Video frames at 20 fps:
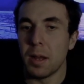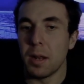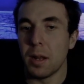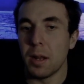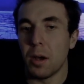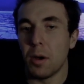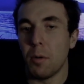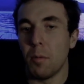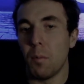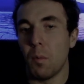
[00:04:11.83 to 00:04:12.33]

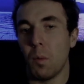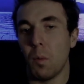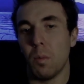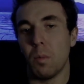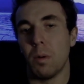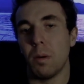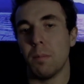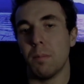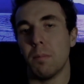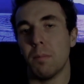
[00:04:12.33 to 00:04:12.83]

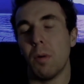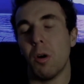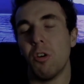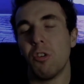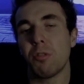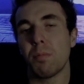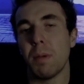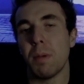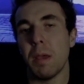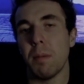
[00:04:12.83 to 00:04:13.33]
Well,
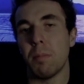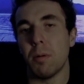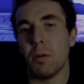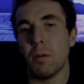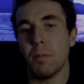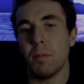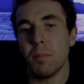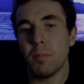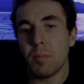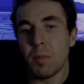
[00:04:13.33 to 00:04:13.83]
most
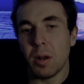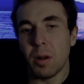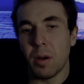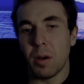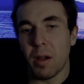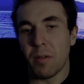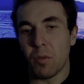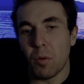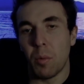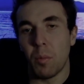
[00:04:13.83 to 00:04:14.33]
people,
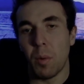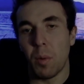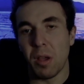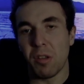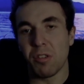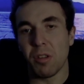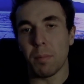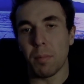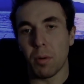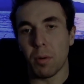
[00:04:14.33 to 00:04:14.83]
everyone
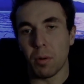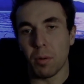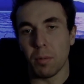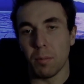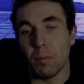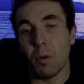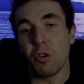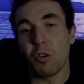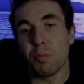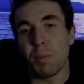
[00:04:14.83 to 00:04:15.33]
wakes up early.
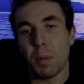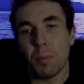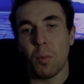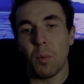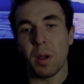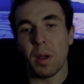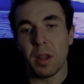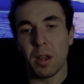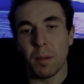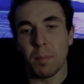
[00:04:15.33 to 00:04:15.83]
Most people
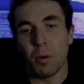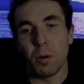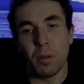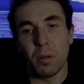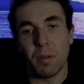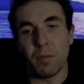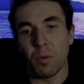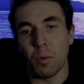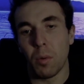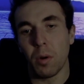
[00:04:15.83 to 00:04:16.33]
wake up
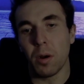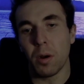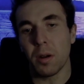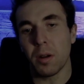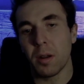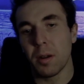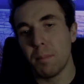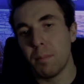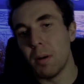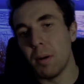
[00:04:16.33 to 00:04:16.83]
early for
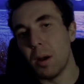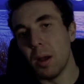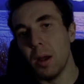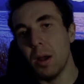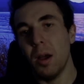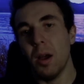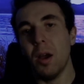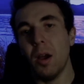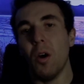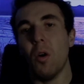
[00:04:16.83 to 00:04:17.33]
work, but
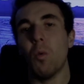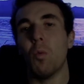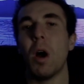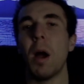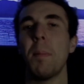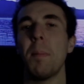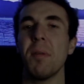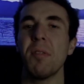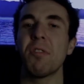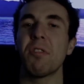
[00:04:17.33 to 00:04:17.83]
what
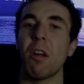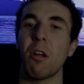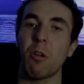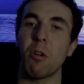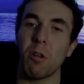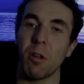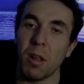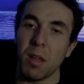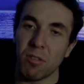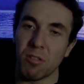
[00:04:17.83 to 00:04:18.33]
happens
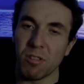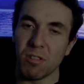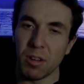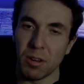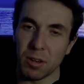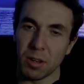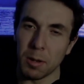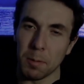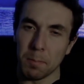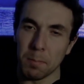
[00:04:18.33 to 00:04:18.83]
Saturday and
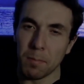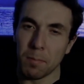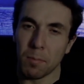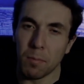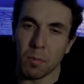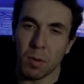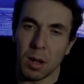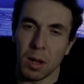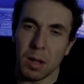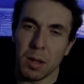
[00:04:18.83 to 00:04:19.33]
Sunday,
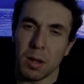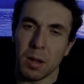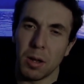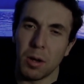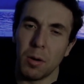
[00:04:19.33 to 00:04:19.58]
right?